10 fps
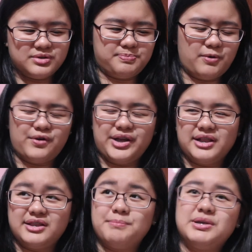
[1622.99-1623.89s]

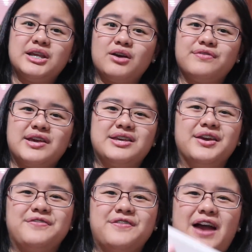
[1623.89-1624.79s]
spoil the meaning of a
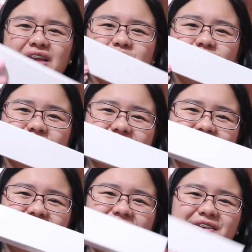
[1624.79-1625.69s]
gift if I don't
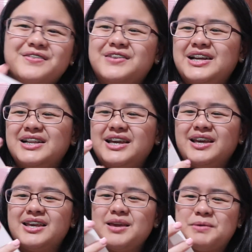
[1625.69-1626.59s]

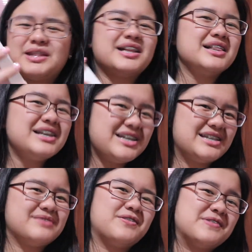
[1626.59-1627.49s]
really keep it
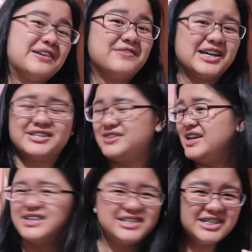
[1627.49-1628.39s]
clean for my advisor.
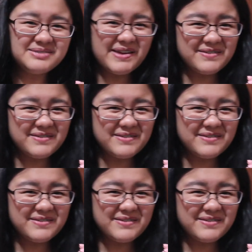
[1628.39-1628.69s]
And she's my